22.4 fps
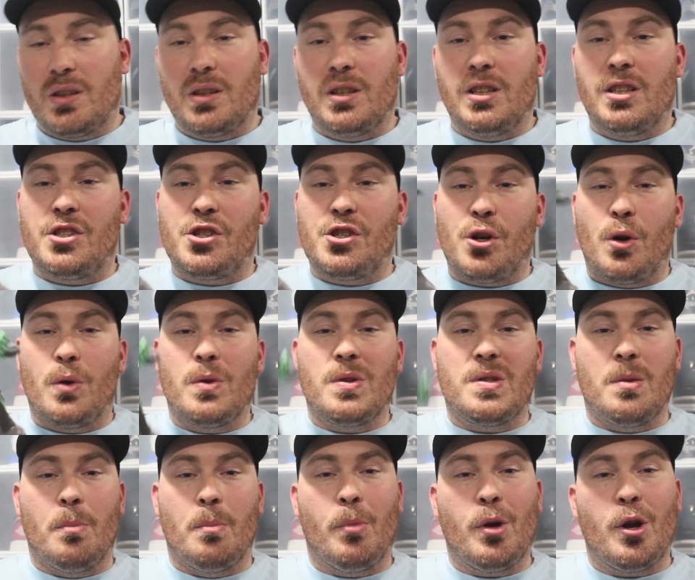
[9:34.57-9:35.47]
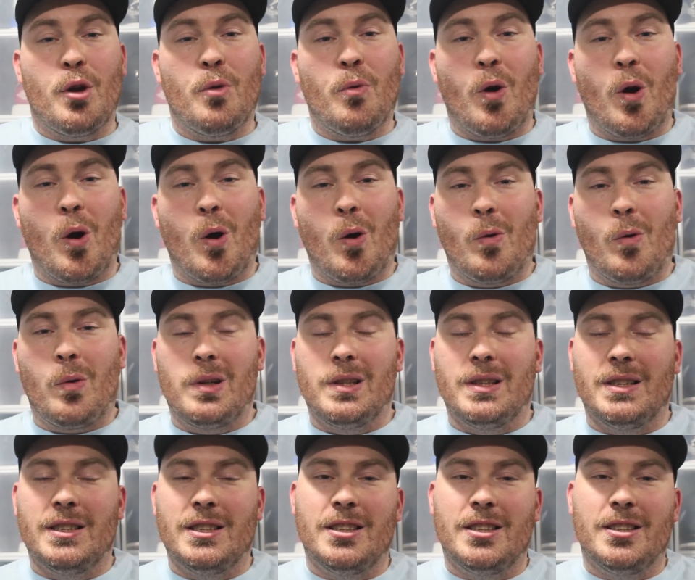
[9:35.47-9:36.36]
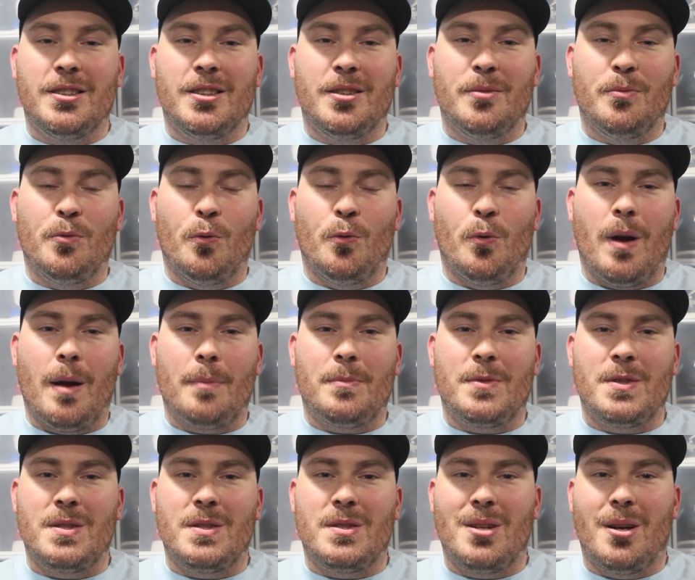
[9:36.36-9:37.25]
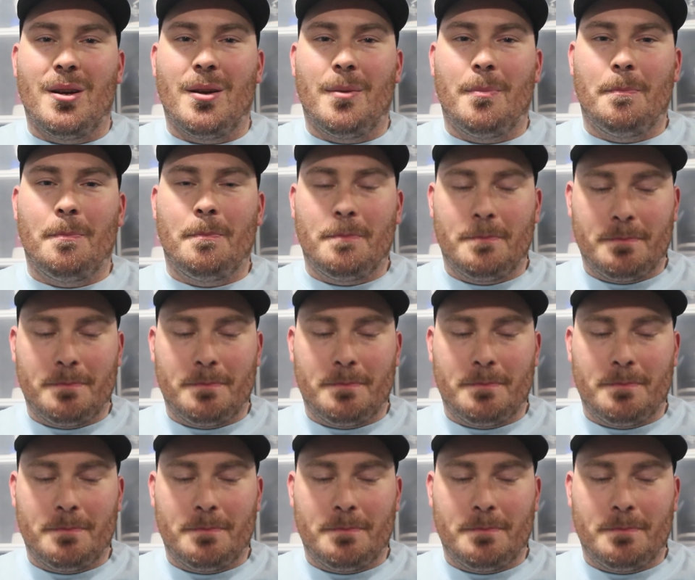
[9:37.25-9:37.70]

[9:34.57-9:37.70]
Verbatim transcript: let's show you some B-roll and then we'll wrap this up.